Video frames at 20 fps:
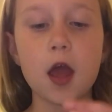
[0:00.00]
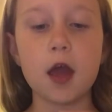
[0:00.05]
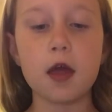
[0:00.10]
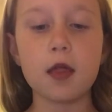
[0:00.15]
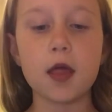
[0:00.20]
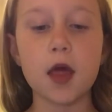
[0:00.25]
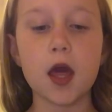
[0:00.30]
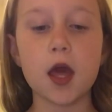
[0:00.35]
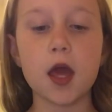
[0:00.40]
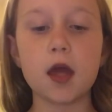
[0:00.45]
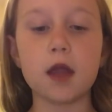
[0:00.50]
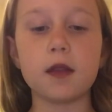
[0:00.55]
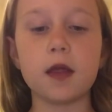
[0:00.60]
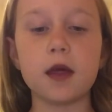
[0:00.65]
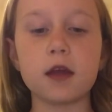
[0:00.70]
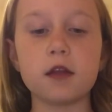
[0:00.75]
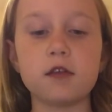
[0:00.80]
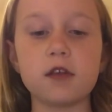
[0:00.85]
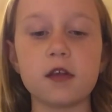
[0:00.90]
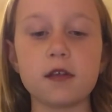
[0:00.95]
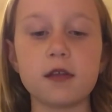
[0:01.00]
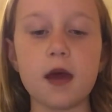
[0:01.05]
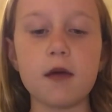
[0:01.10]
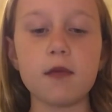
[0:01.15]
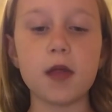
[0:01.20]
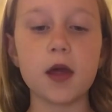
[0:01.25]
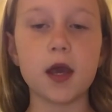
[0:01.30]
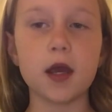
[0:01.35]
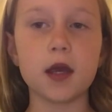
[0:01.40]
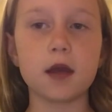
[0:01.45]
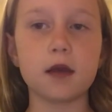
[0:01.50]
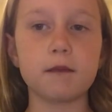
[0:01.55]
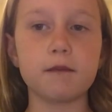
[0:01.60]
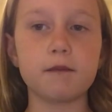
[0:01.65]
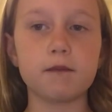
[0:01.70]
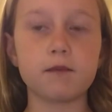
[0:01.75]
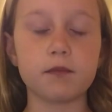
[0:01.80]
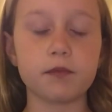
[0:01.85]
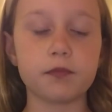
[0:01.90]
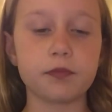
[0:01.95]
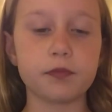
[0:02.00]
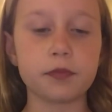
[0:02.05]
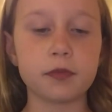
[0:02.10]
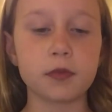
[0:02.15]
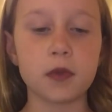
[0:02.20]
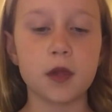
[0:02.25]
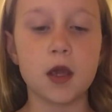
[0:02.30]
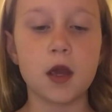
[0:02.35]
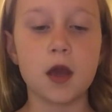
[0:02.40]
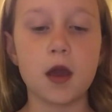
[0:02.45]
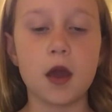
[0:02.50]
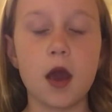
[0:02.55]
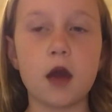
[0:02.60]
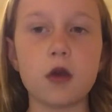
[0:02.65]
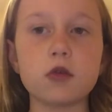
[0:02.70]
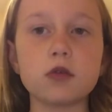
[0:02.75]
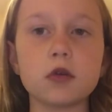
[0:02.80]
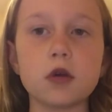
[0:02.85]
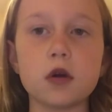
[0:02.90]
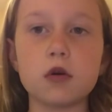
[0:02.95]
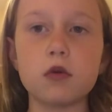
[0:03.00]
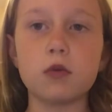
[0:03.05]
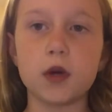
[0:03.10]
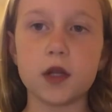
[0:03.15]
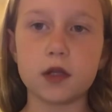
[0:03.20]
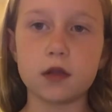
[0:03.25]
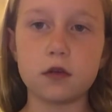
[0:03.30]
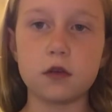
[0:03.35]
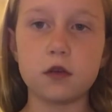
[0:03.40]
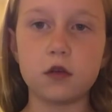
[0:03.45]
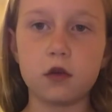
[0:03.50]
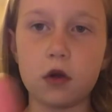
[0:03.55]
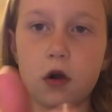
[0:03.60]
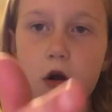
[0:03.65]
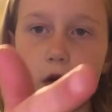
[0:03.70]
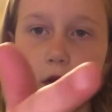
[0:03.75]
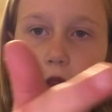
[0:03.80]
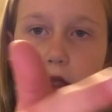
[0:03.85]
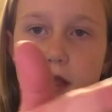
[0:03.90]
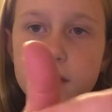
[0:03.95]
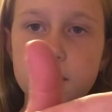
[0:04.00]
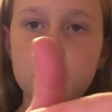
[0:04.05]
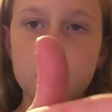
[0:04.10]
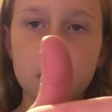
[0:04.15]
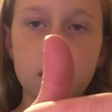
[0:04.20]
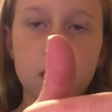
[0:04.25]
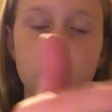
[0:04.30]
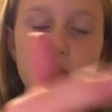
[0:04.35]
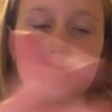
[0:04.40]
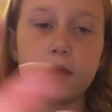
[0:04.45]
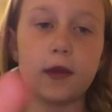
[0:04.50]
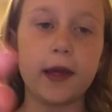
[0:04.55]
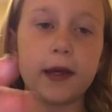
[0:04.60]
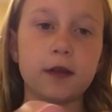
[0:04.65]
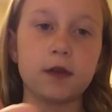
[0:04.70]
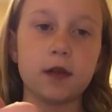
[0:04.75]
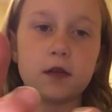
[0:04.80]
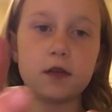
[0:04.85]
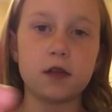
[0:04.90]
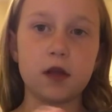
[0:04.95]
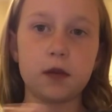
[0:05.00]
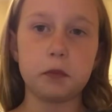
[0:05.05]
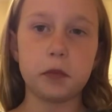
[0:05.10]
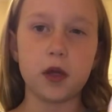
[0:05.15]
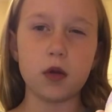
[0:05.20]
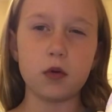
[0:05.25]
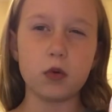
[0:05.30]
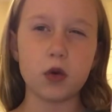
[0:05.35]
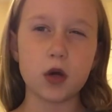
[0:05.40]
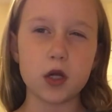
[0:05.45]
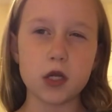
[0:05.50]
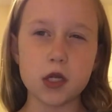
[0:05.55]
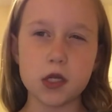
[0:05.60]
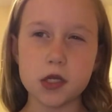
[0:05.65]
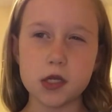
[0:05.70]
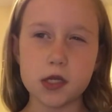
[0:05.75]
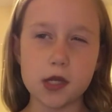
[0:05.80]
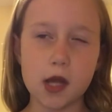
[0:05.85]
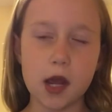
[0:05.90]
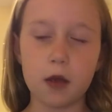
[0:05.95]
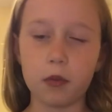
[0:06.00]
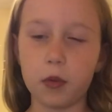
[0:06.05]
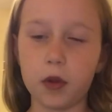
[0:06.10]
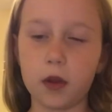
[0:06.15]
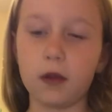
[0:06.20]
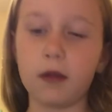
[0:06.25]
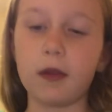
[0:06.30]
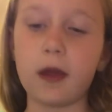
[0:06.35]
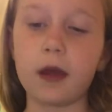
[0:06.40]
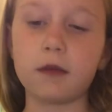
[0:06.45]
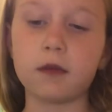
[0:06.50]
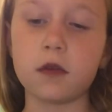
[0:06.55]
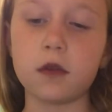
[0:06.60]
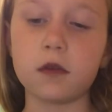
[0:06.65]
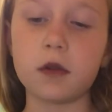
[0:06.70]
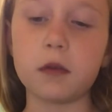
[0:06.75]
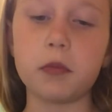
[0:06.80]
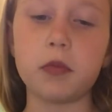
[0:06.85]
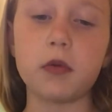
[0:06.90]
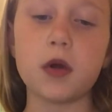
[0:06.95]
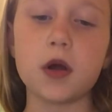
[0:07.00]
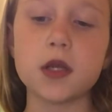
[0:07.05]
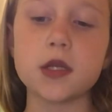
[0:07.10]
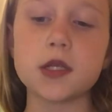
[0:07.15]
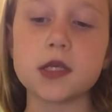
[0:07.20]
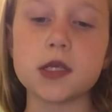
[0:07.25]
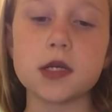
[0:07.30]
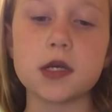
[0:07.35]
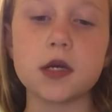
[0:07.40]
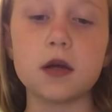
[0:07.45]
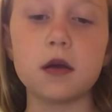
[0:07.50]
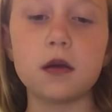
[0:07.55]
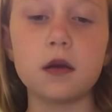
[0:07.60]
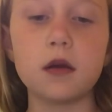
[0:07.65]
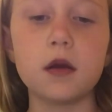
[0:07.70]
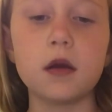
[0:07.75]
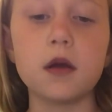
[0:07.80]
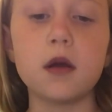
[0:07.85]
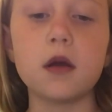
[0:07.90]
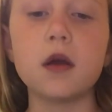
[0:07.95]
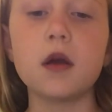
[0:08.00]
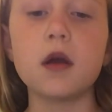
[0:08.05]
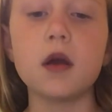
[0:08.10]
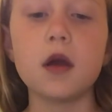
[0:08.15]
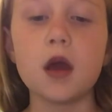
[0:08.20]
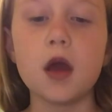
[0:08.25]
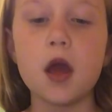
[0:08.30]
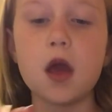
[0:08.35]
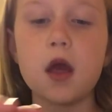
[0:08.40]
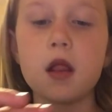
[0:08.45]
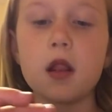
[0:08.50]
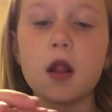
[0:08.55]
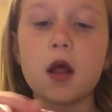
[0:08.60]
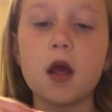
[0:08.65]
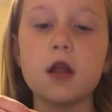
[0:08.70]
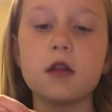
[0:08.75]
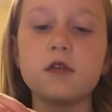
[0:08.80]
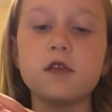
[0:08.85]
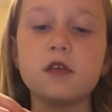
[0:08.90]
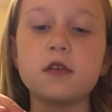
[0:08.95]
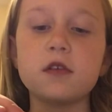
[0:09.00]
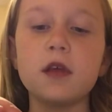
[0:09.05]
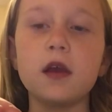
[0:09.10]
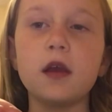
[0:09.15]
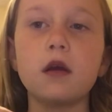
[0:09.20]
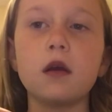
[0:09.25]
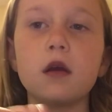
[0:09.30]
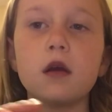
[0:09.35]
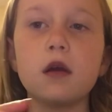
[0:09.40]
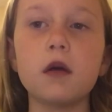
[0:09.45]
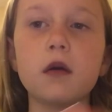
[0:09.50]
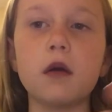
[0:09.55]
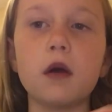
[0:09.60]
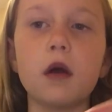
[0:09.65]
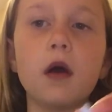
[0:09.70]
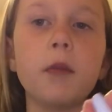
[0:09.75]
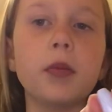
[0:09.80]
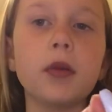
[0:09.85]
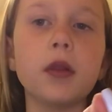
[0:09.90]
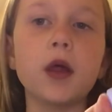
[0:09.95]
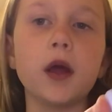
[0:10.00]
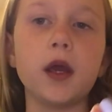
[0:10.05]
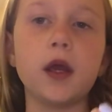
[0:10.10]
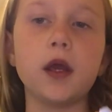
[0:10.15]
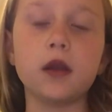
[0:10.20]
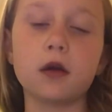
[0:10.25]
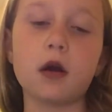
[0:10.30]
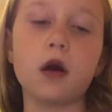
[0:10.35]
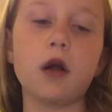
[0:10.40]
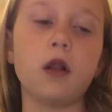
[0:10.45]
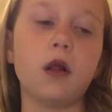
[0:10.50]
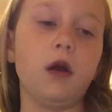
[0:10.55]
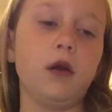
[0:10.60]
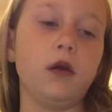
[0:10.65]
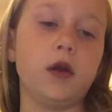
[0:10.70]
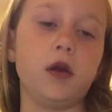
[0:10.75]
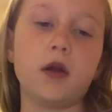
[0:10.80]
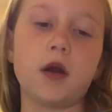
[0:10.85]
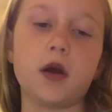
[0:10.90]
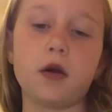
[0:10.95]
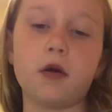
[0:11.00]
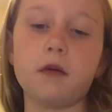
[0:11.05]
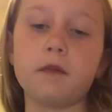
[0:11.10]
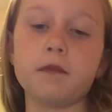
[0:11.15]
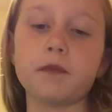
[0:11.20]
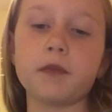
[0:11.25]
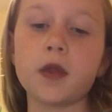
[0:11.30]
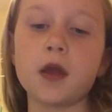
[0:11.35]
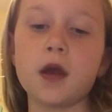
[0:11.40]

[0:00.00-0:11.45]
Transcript: And then they just have like I don't know what to call this, but you know, like the tippy ones. I really like the tip ones. And then just like a plain color, you know.